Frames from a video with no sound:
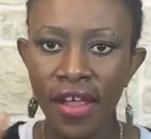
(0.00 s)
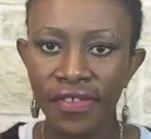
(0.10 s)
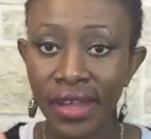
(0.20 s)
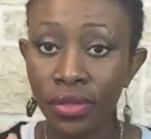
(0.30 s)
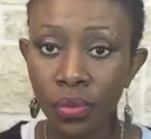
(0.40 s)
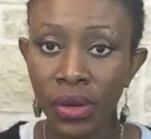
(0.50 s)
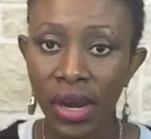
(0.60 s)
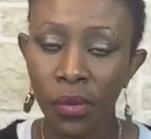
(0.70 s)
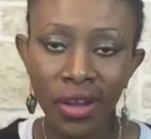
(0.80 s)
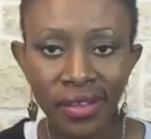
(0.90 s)
that's what I
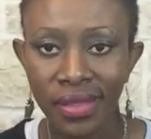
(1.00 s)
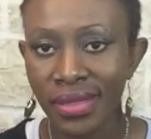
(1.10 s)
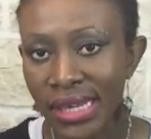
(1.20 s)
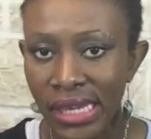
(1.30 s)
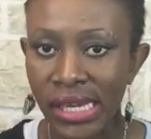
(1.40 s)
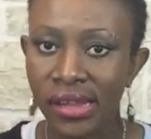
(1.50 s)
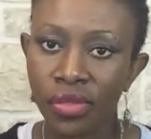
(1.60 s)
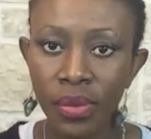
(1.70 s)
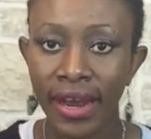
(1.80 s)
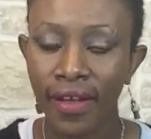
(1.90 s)
want to see.
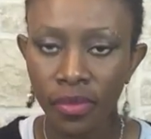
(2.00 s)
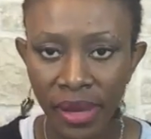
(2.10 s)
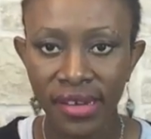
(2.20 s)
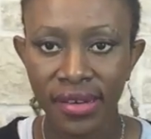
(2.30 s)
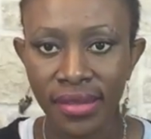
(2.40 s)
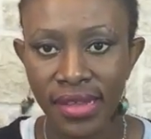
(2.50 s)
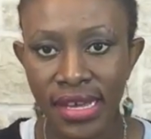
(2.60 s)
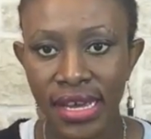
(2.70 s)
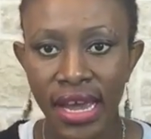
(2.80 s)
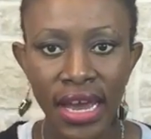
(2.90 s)
That's what I expect to
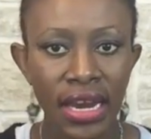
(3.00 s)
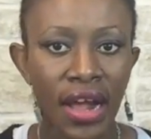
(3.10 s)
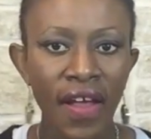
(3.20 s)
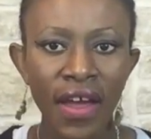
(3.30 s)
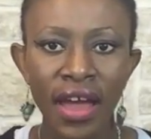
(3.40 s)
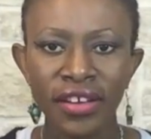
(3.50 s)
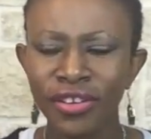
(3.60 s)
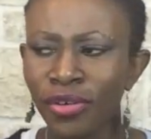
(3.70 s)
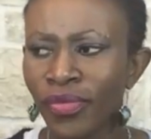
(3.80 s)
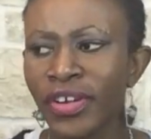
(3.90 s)
see. And you
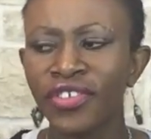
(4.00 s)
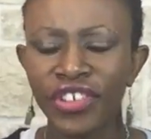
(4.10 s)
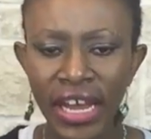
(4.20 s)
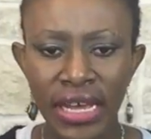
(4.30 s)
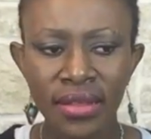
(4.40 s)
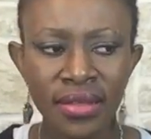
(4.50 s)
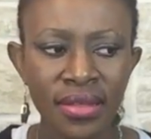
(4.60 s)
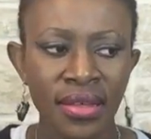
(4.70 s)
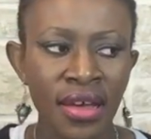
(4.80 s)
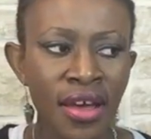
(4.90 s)
know, the
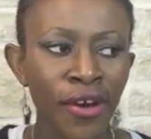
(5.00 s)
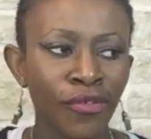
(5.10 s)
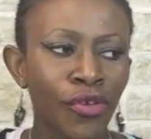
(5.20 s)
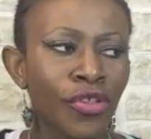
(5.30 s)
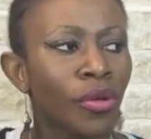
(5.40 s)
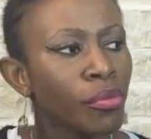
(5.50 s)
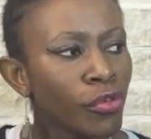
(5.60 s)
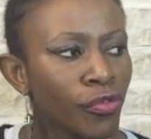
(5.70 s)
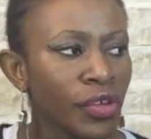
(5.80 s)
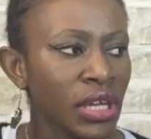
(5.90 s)
Jace for the
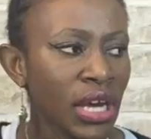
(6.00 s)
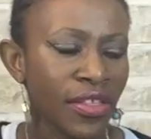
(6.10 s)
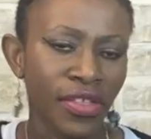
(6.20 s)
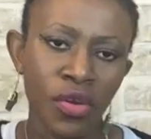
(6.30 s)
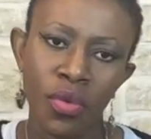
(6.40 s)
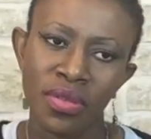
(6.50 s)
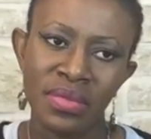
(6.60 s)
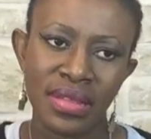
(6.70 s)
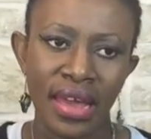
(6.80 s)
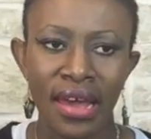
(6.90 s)
movie, I think, was
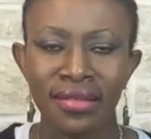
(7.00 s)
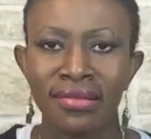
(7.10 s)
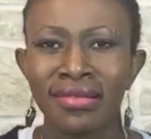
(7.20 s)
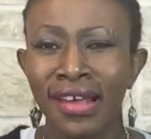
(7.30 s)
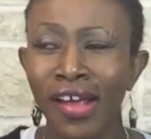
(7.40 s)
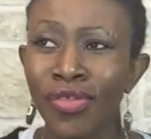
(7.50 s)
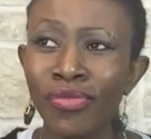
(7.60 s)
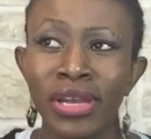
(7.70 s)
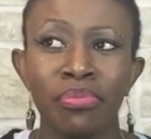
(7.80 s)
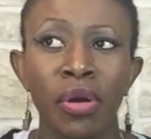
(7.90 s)
miscast because the guy is
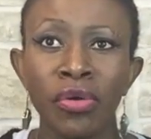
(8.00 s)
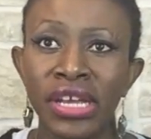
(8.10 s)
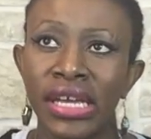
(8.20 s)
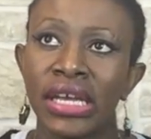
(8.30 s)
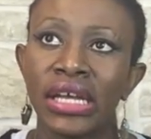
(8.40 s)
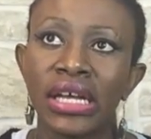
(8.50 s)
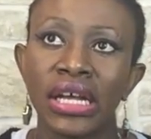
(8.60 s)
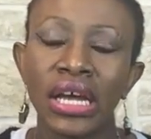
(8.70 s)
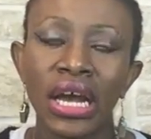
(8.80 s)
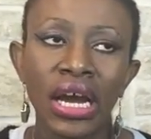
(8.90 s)
really bony.
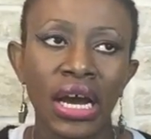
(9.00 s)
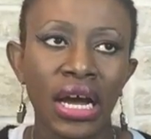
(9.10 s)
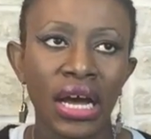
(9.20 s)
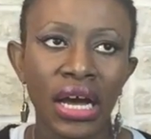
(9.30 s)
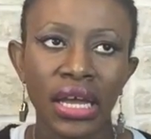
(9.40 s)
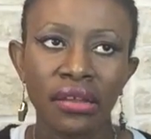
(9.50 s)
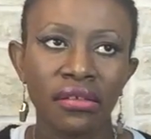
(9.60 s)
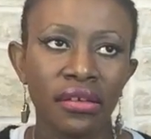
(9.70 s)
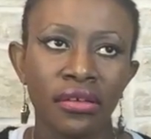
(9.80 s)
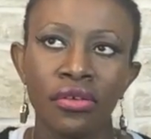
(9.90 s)
I,
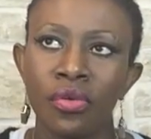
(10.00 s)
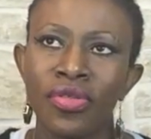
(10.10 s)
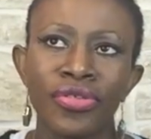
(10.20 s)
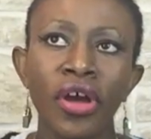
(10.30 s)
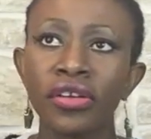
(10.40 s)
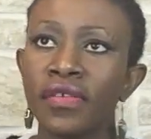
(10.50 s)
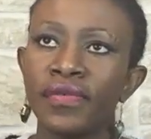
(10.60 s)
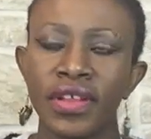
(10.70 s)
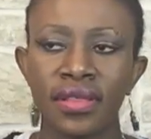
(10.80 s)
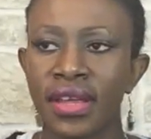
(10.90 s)
was not
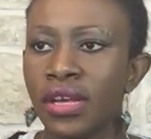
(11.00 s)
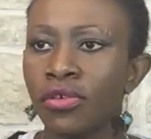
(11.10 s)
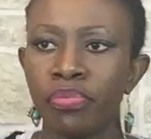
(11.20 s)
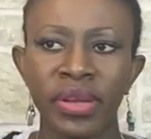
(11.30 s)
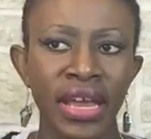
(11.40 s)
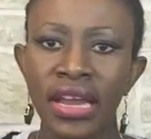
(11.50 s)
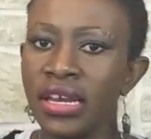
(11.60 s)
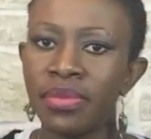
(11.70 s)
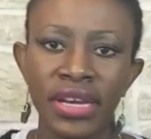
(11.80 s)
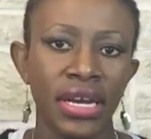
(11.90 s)
convinced that he could beat
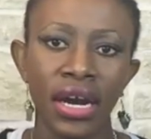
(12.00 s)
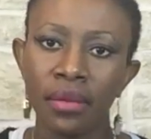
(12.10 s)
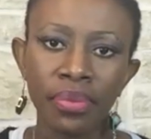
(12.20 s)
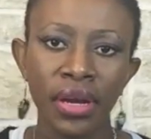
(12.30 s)
anybody up,